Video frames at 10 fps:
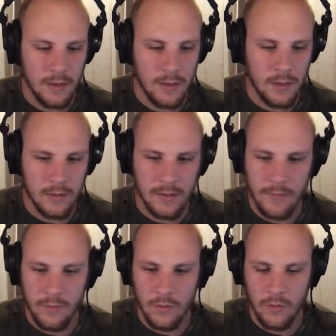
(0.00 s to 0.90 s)

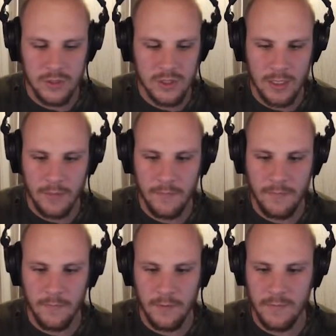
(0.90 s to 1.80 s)
They were all set up
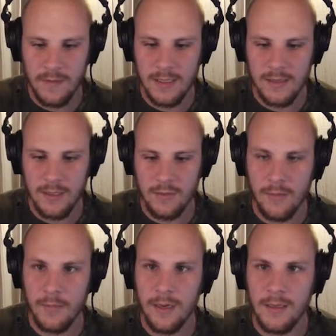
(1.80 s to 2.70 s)
with that
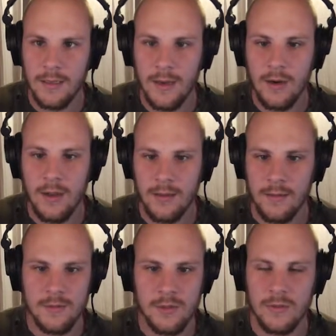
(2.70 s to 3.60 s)
sound in mind there,
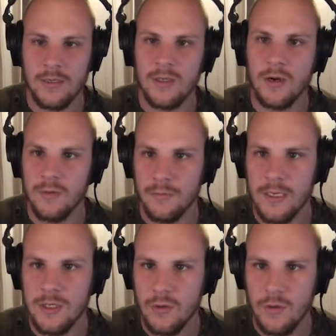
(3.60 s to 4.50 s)
and so there's
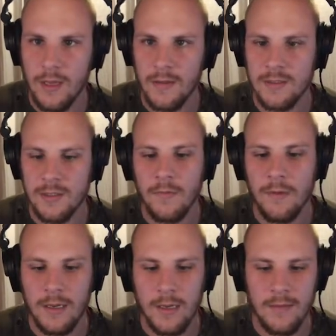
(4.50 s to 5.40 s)
automation on that and
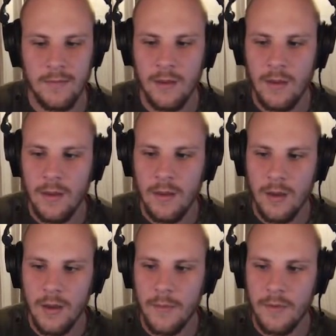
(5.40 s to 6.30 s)
stuff like that.
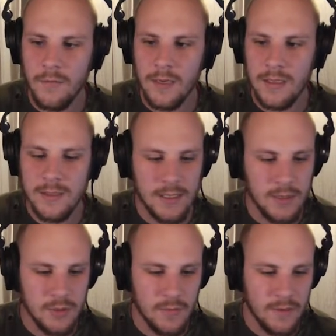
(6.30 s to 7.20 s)
But we can set
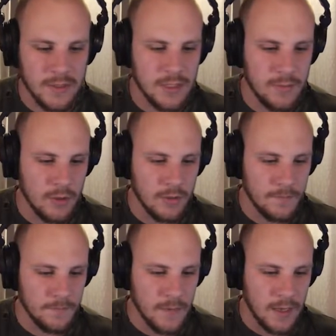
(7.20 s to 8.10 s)
up something
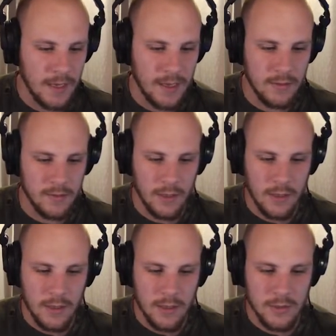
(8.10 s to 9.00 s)
similar. Again,
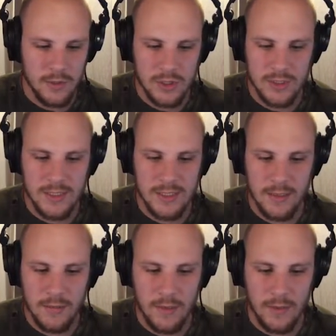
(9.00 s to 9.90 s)
just
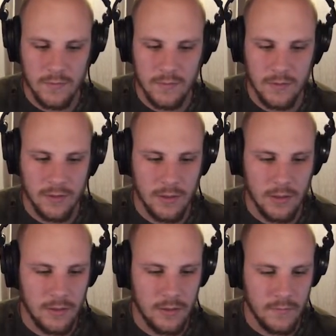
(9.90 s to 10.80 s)
sitting around
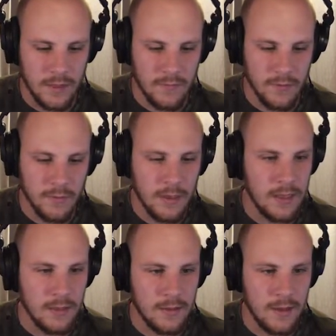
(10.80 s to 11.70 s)
the reverb
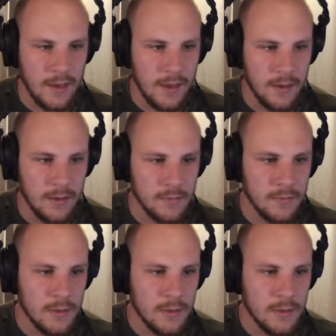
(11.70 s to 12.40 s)
and the delay here.